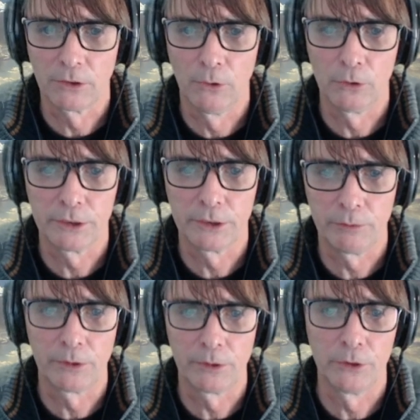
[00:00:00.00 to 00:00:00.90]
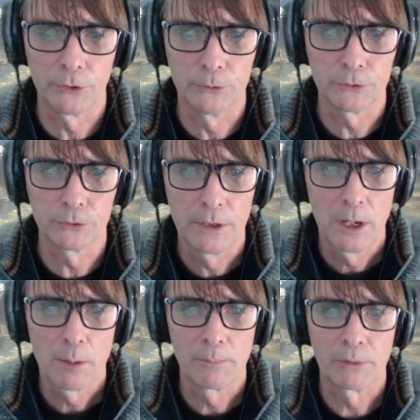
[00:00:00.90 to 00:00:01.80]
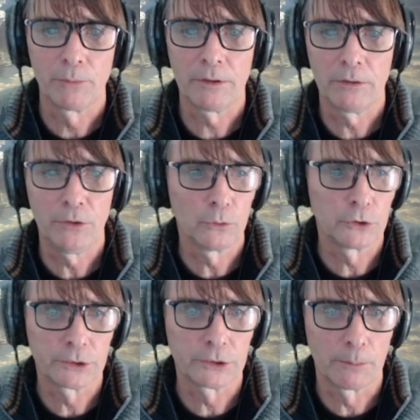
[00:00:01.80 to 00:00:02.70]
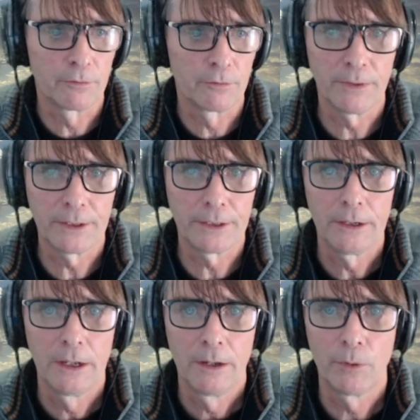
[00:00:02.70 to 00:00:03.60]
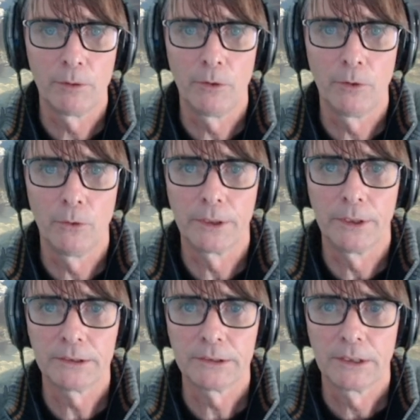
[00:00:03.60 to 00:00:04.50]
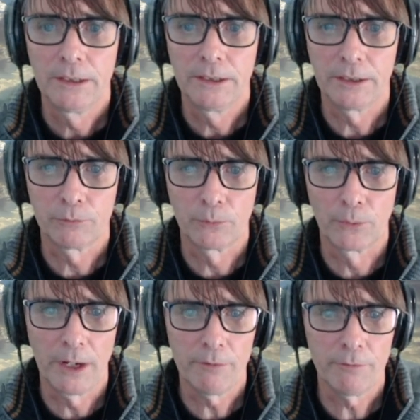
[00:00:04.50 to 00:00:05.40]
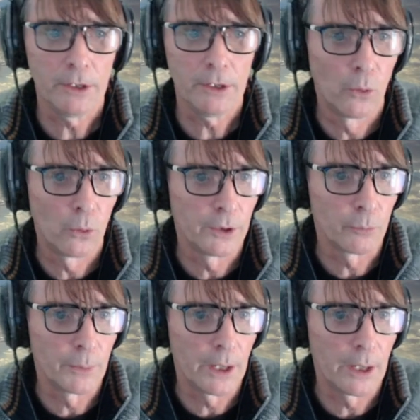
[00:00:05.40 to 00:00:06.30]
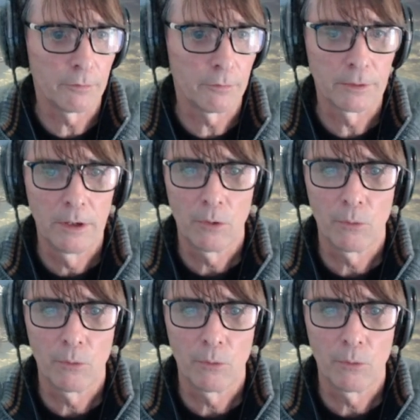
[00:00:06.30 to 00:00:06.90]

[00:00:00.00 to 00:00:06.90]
laws that we are going to use. But we notice something funny when we look at this, that for every law that we have